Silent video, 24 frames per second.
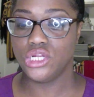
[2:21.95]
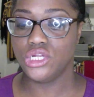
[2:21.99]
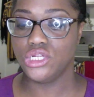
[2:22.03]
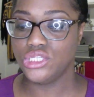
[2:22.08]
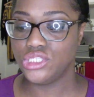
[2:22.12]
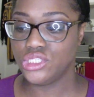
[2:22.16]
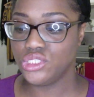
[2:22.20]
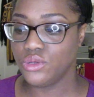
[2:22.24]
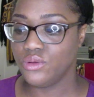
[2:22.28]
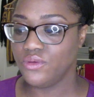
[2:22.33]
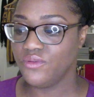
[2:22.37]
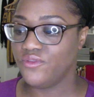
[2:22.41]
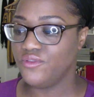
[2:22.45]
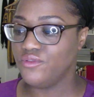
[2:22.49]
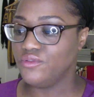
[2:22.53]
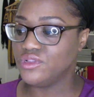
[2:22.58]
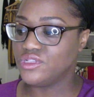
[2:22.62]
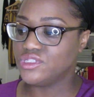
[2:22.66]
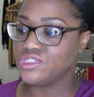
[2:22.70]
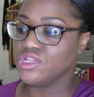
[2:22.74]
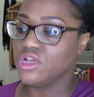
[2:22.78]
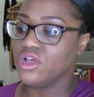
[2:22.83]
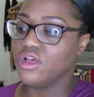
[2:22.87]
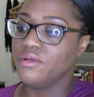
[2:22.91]
So if you
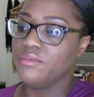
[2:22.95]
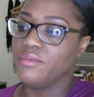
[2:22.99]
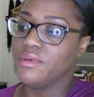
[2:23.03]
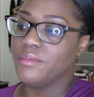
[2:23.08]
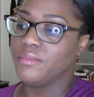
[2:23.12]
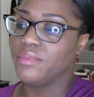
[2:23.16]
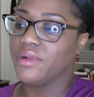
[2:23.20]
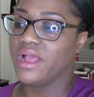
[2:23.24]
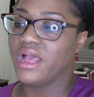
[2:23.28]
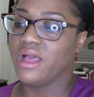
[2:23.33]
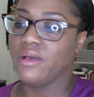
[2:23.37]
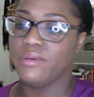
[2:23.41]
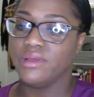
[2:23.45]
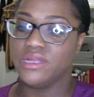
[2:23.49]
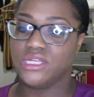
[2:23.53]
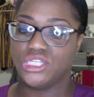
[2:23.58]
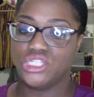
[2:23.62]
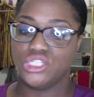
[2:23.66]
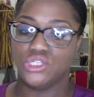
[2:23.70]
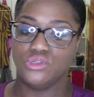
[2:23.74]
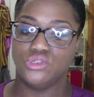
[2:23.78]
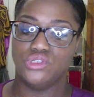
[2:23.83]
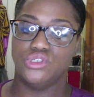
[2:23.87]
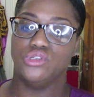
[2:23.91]
saw, remember how I
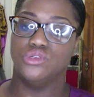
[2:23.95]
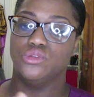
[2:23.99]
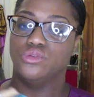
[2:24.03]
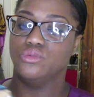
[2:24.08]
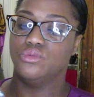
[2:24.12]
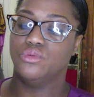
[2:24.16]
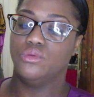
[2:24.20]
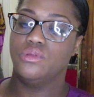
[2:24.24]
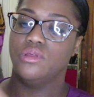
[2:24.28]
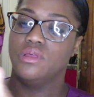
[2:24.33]
showed you